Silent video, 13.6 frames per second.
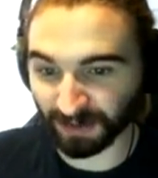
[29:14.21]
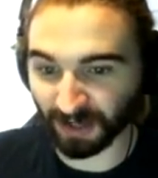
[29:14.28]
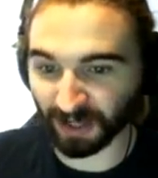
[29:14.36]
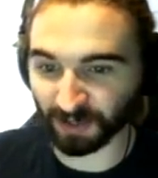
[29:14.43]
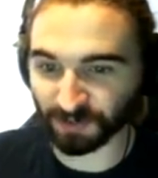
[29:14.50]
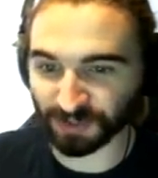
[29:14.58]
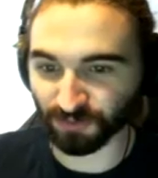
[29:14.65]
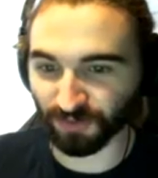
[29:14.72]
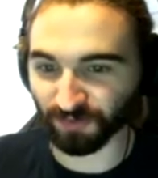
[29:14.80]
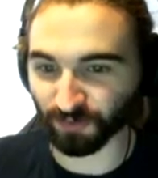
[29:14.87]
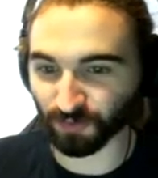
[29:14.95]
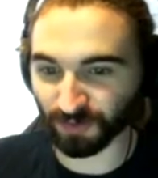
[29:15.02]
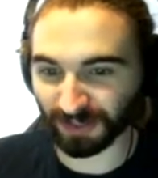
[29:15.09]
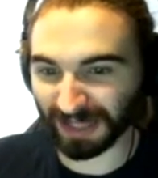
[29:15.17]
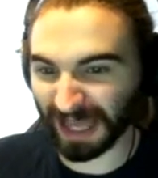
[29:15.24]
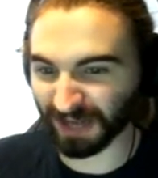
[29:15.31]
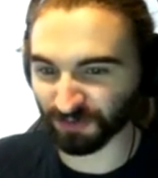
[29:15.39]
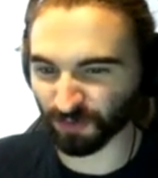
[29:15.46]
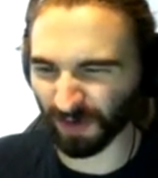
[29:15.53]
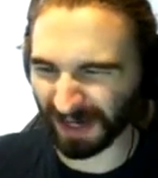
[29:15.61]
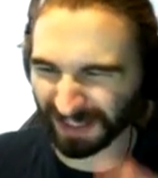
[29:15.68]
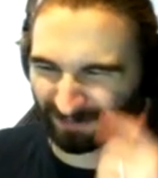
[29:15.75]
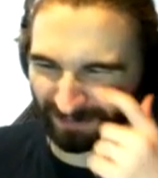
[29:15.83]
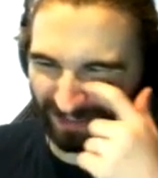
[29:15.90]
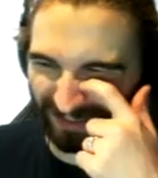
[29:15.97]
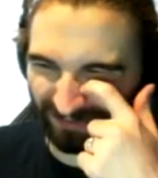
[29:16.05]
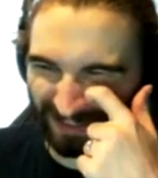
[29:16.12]
But I also threw the landfill right in the
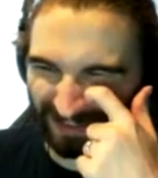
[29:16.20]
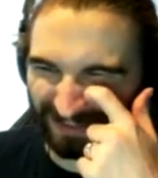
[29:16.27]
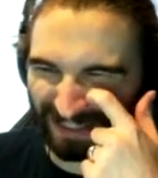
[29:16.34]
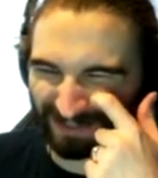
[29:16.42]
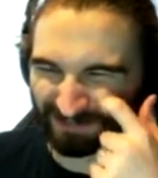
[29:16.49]
middle of it.